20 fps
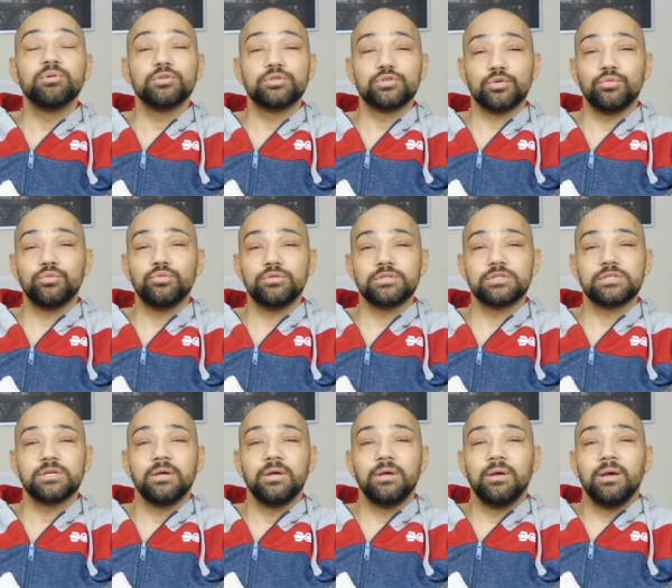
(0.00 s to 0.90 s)
don't,
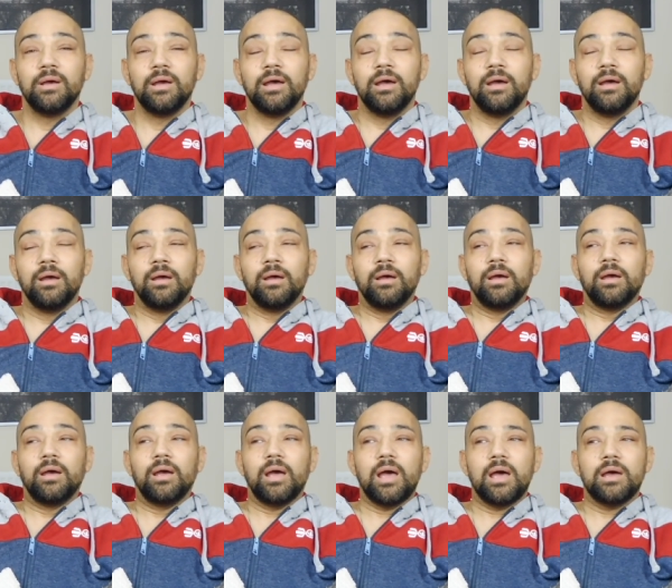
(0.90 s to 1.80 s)

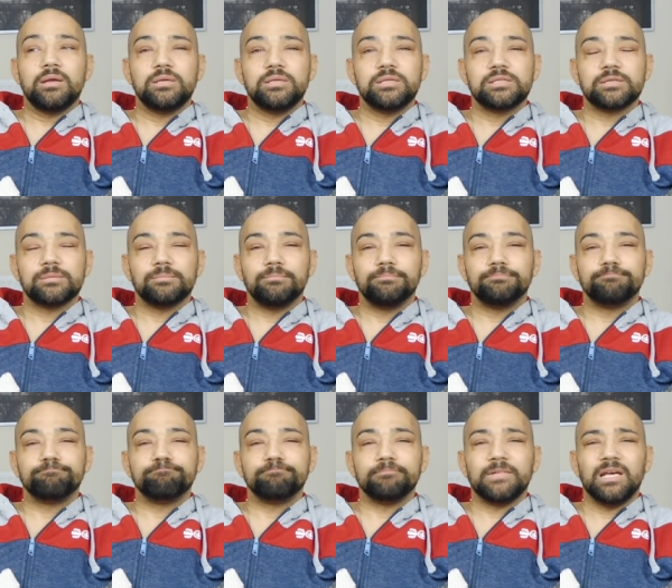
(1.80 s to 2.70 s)
and
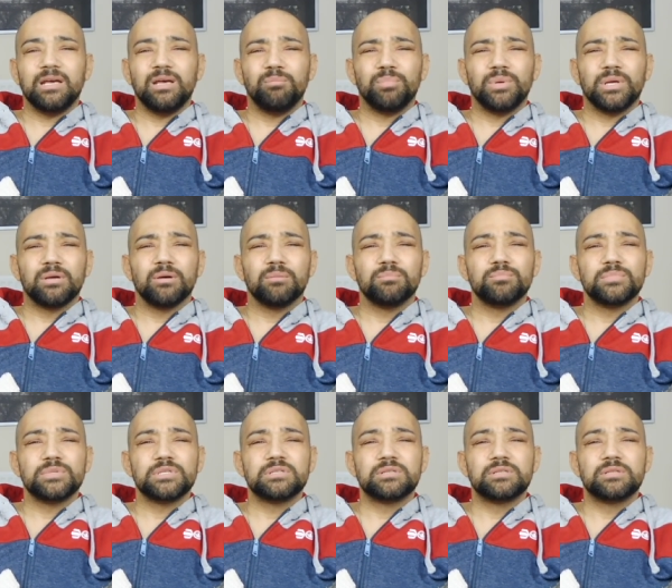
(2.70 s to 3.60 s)
it
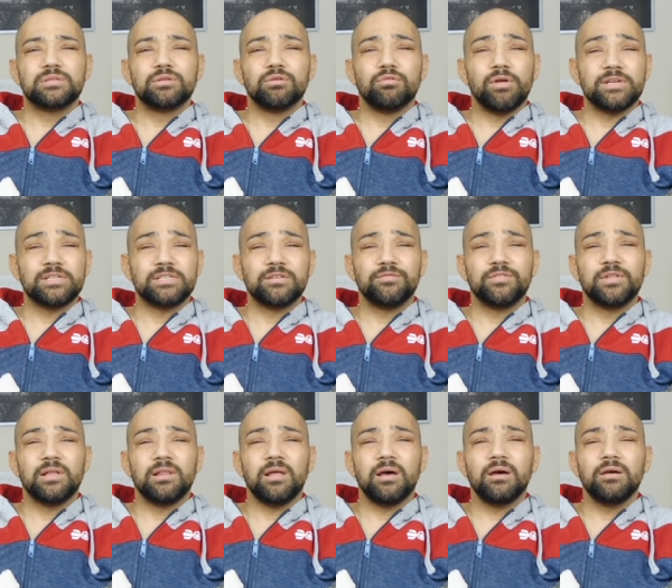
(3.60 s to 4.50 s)
becomes the rest of
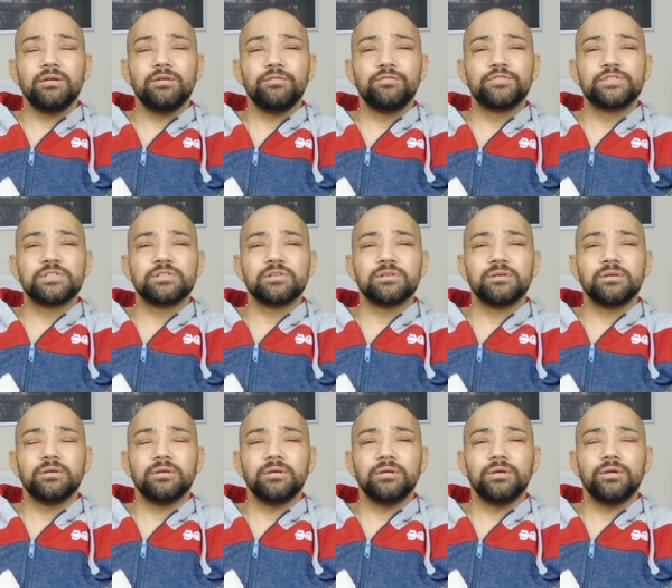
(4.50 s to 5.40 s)
their lives,
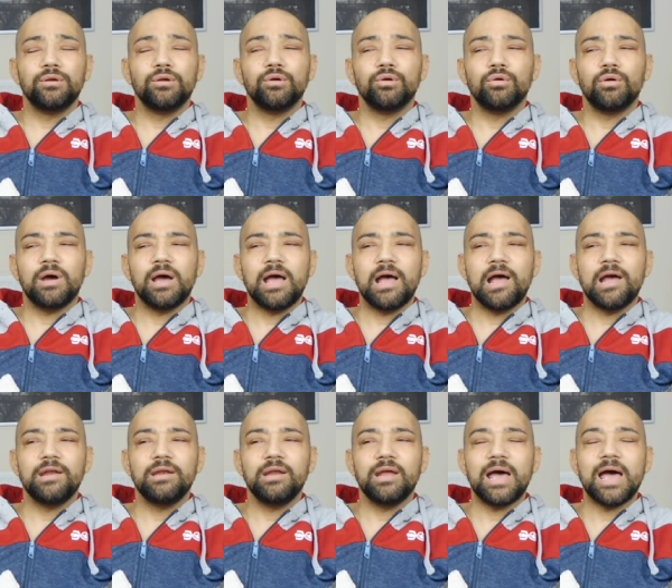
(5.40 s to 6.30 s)
you know.
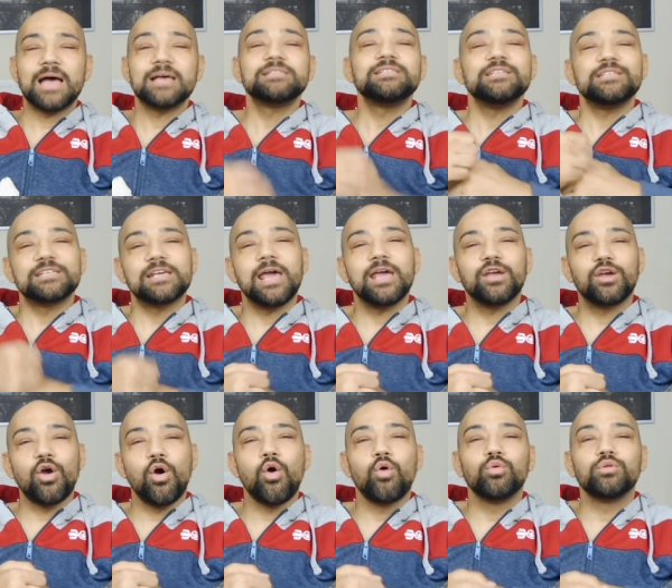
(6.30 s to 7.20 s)
And as it's getting
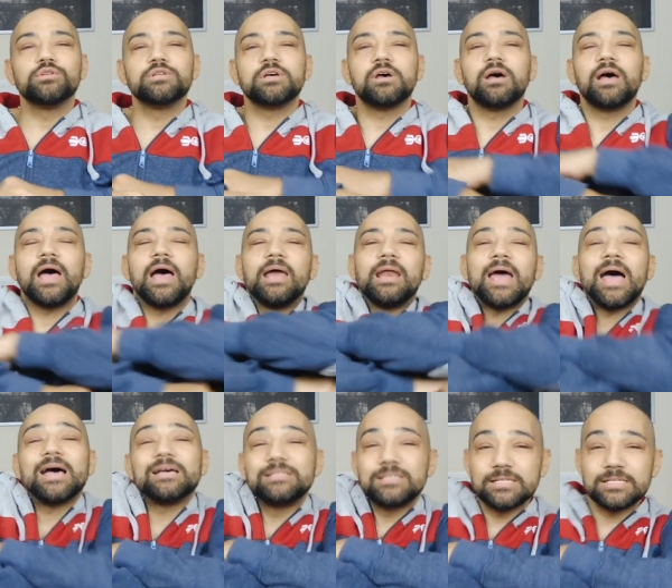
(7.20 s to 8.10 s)
colder and
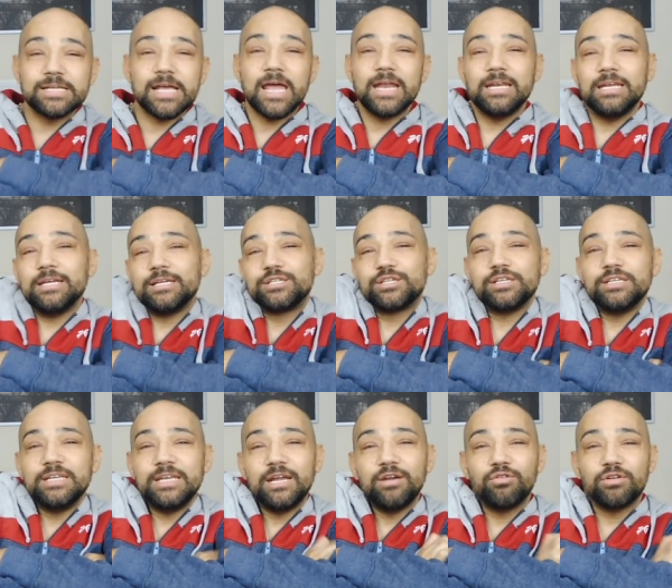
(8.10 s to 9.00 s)
as it's getting
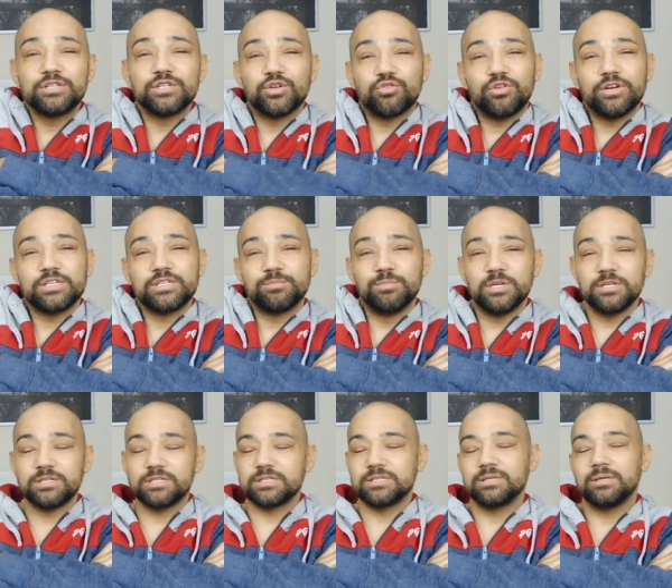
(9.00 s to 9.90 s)
nearer to
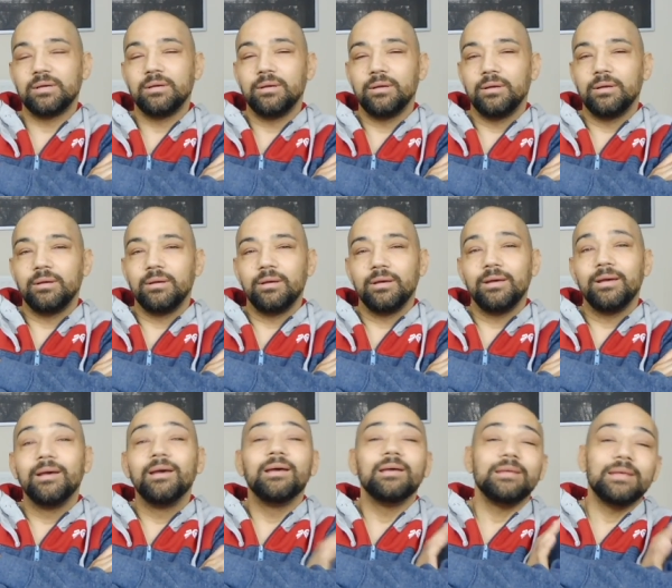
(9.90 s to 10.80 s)
Christmas,
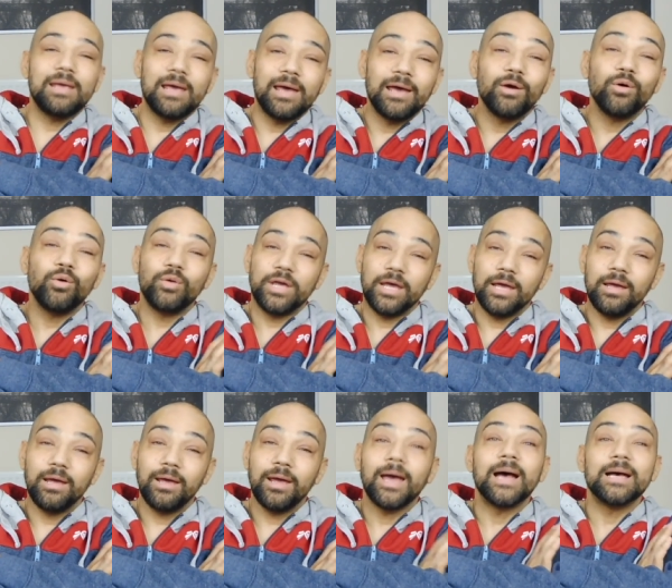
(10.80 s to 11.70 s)
yeah,
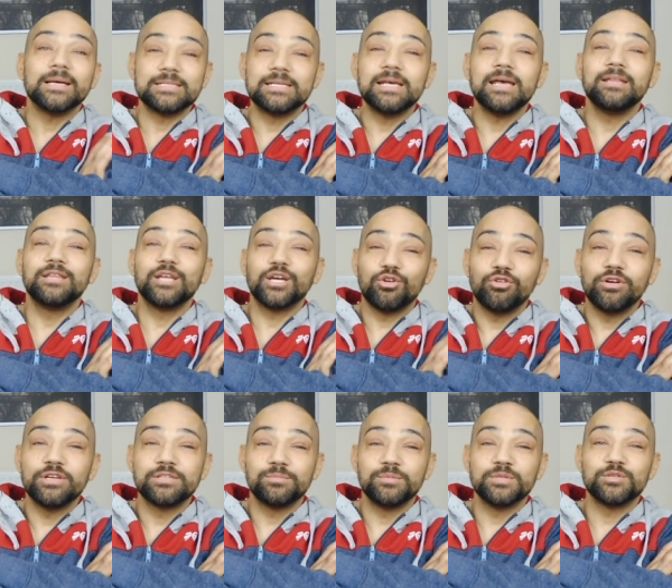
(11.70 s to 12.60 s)
okay, I said the
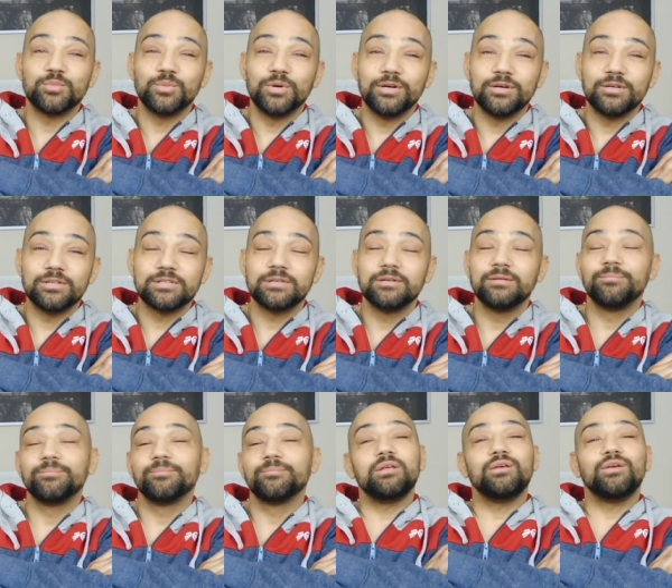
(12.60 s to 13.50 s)
Christmas word.
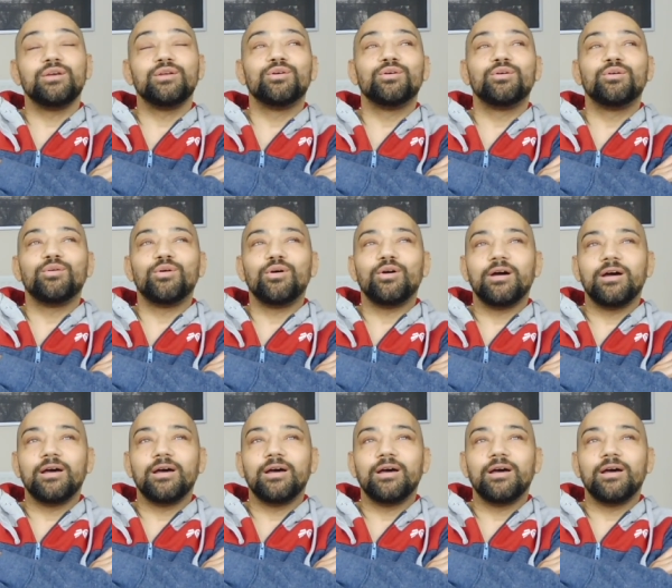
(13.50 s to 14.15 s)
You know,